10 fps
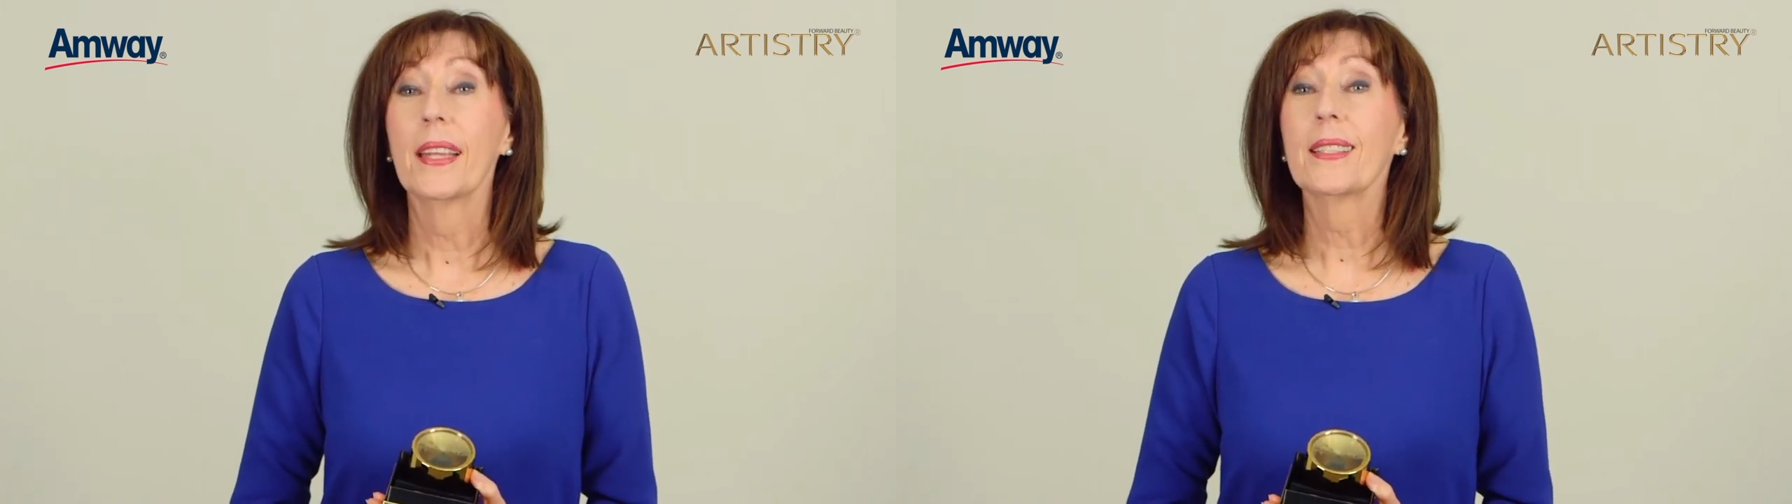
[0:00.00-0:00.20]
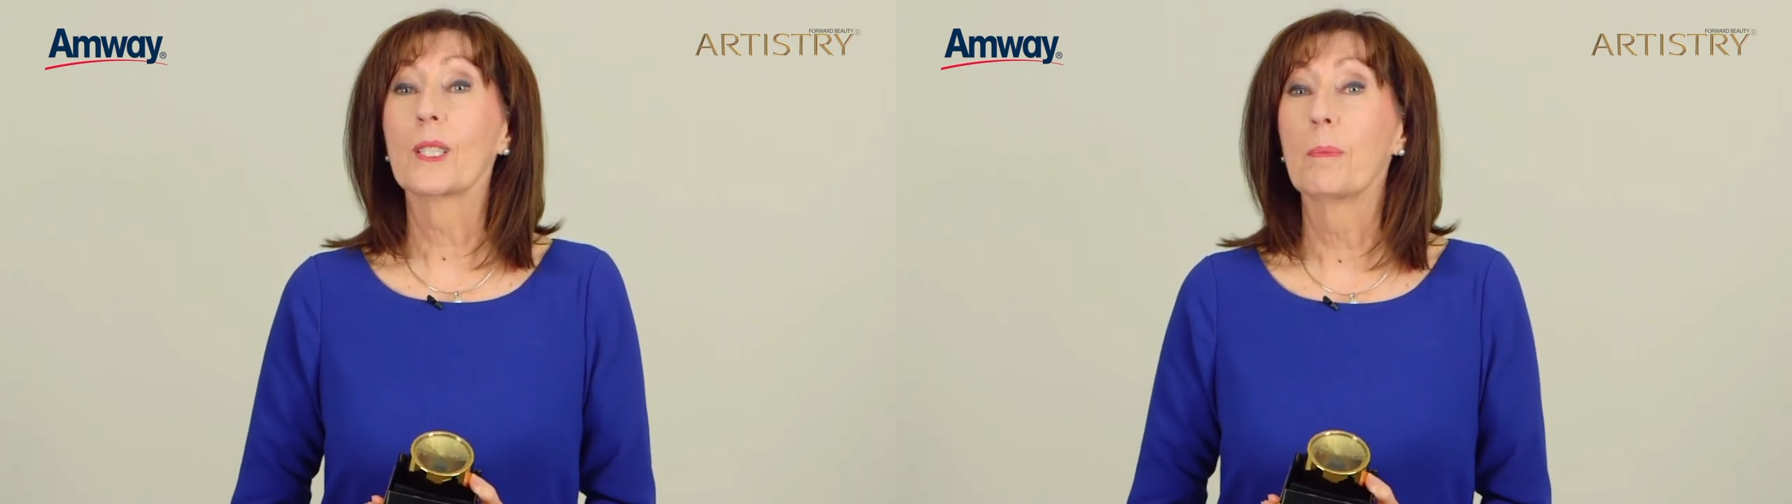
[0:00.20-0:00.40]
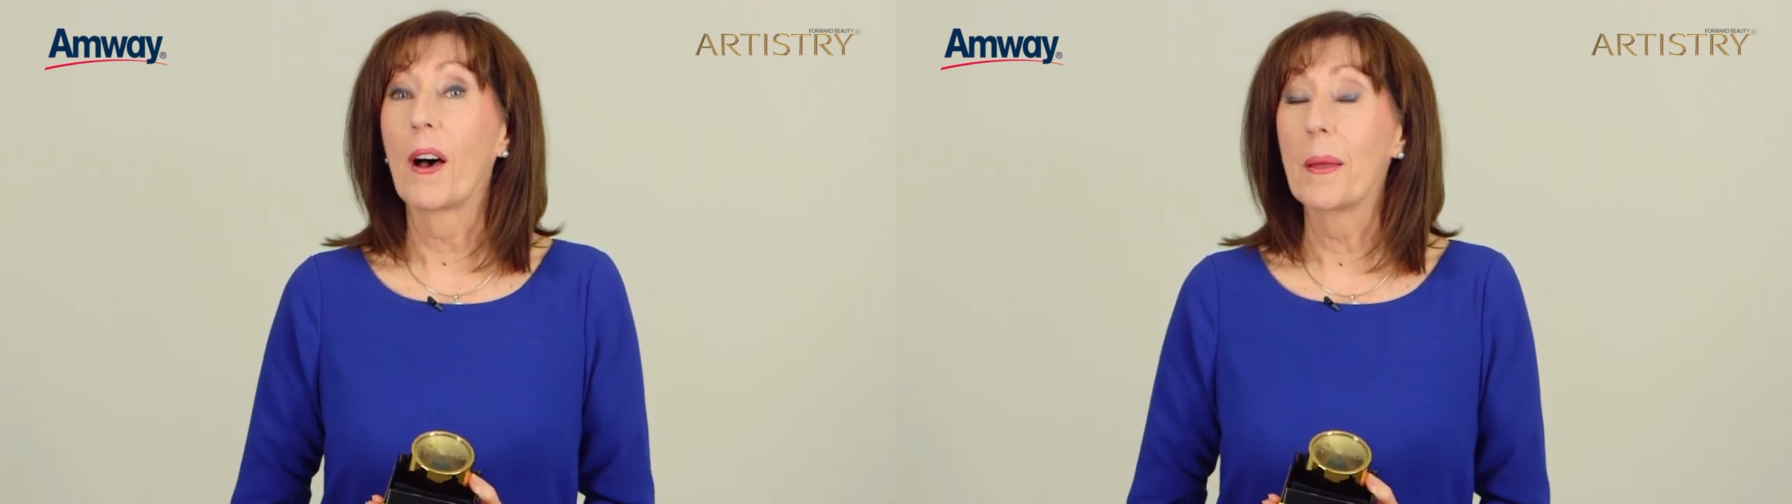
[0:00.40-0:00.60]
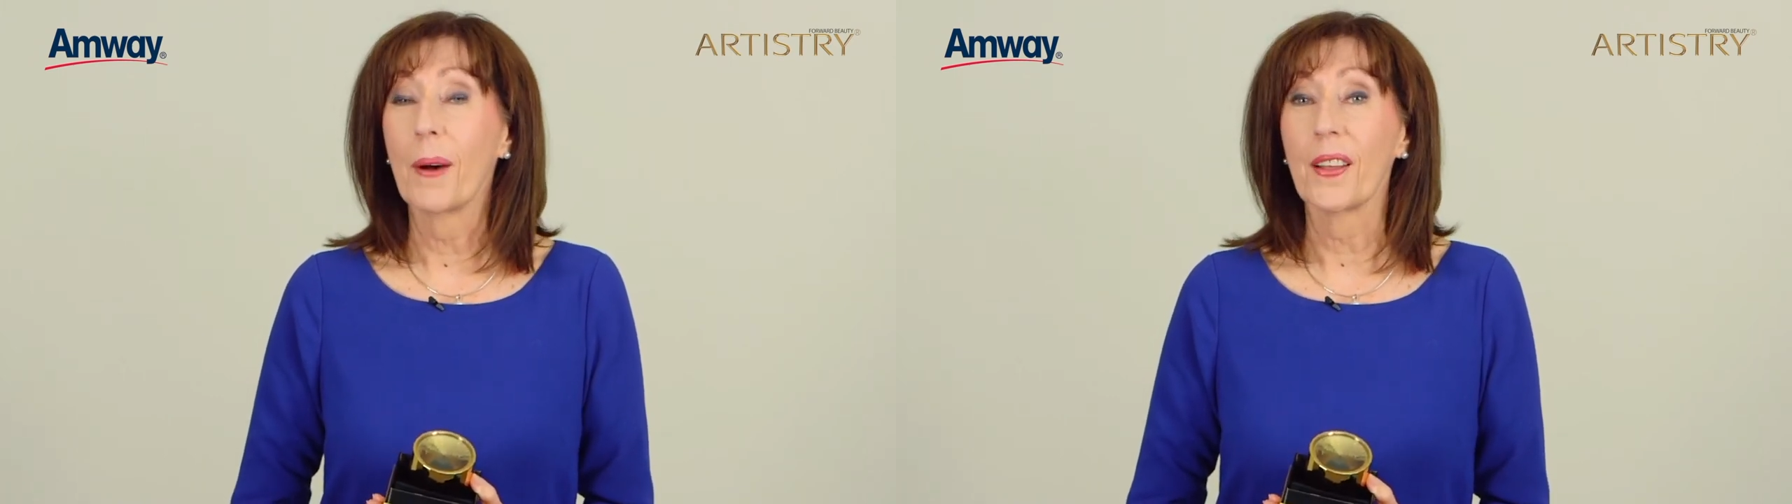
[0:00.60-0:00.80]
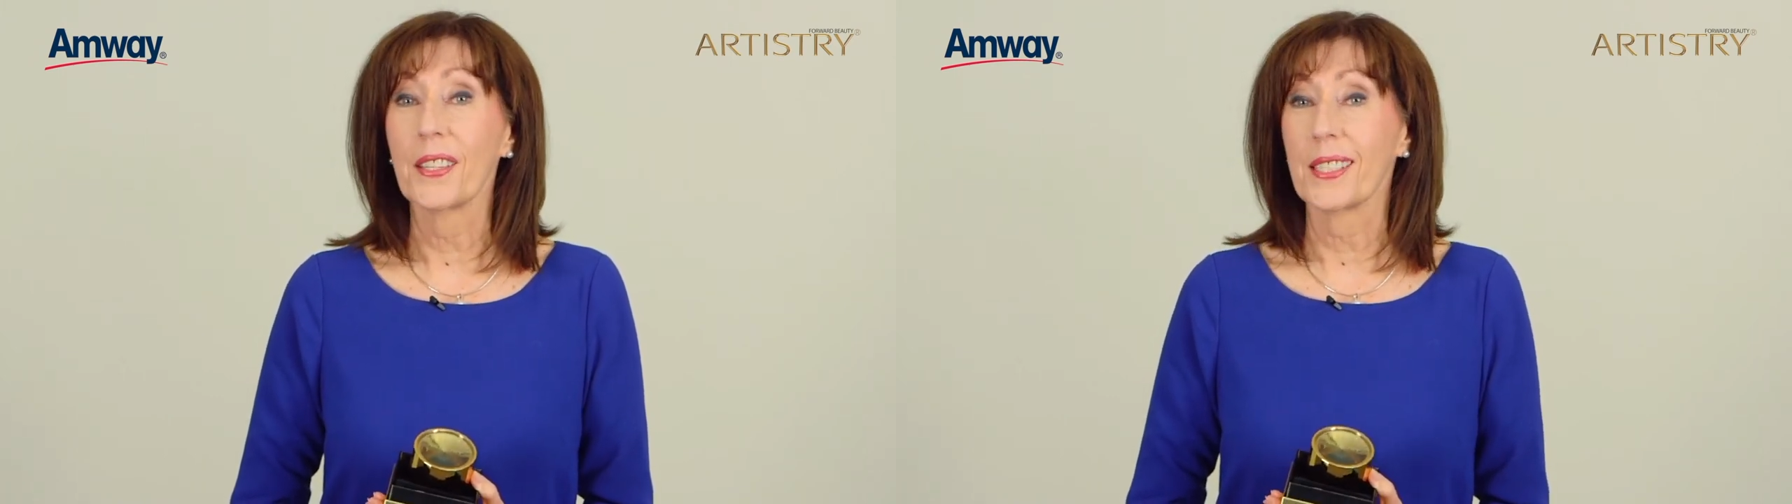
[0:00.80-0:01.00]
Inspired
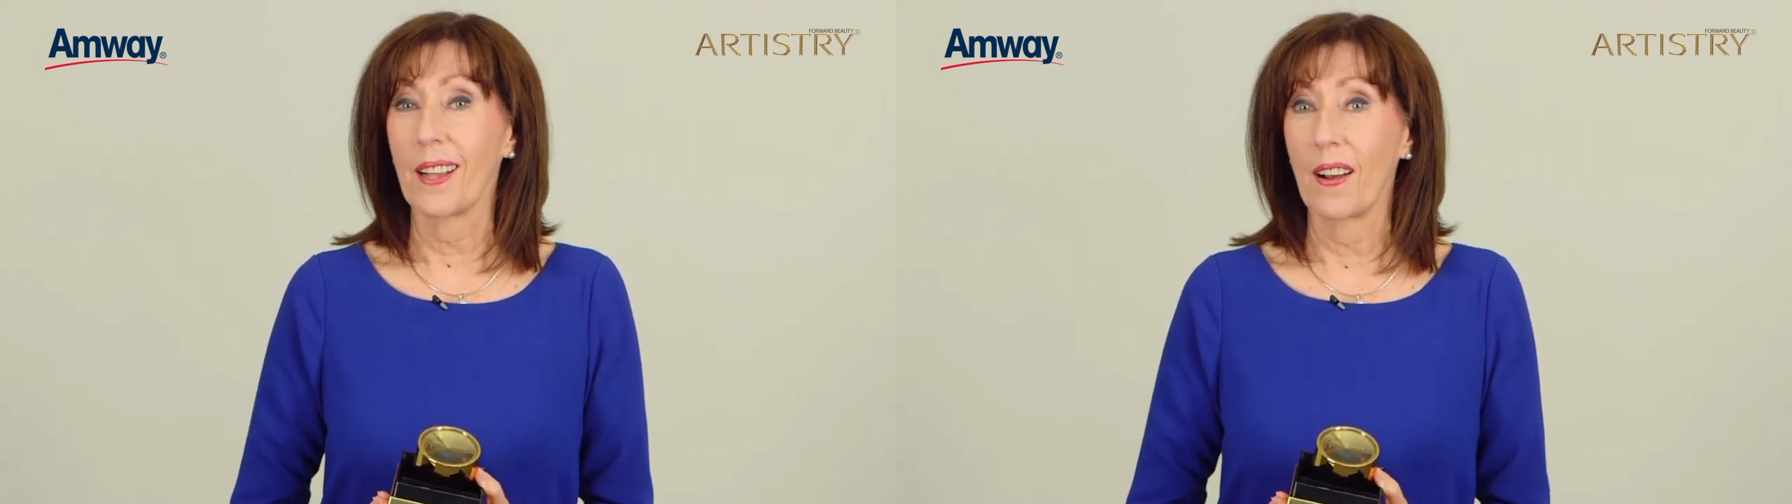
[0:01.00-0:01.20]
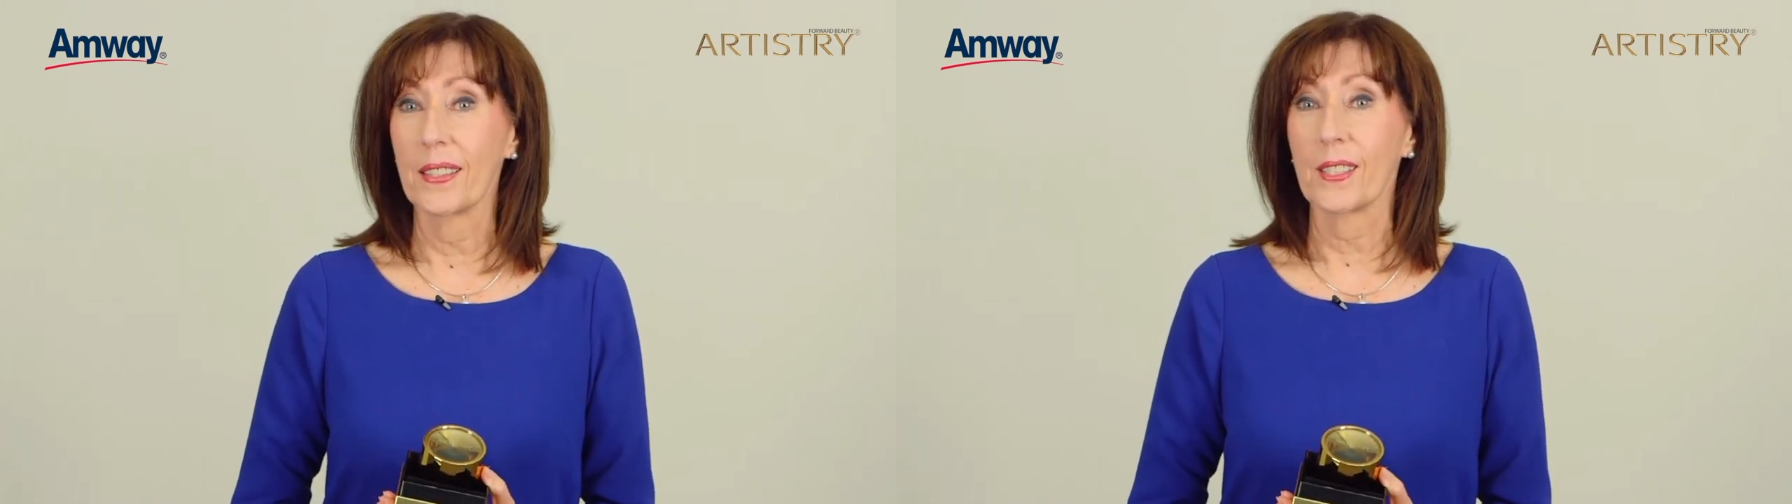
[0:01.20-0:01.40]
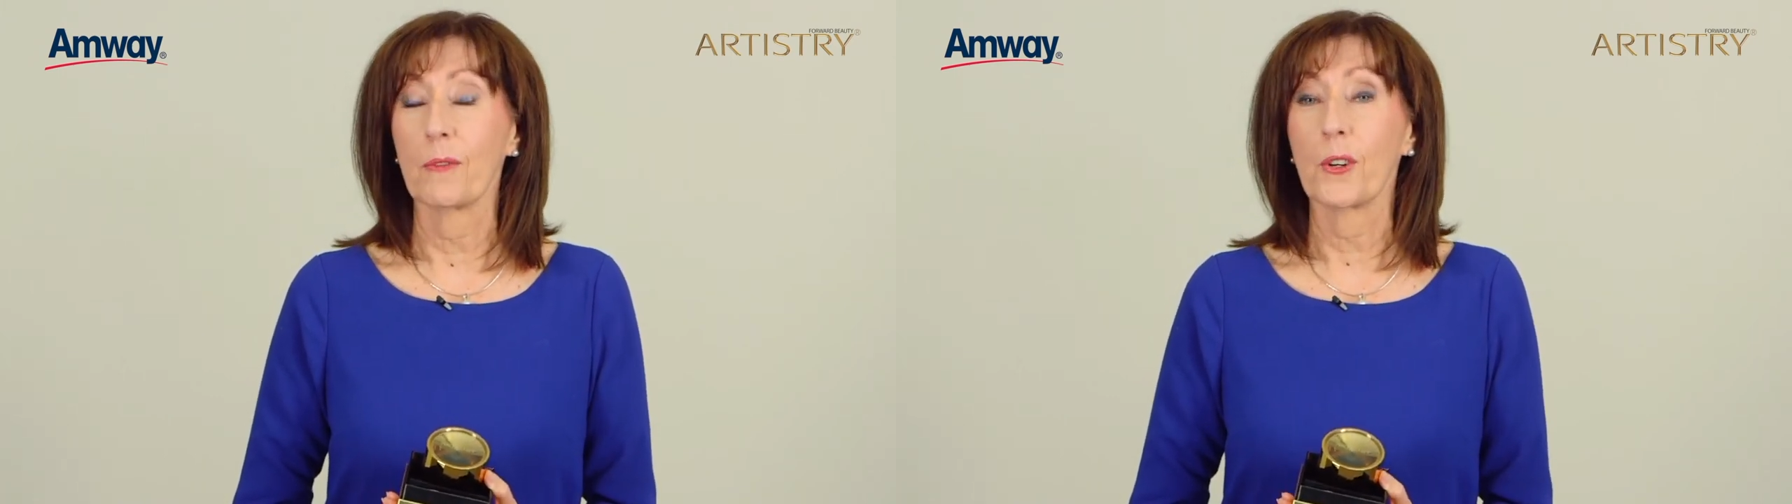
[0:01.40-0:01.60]
by the science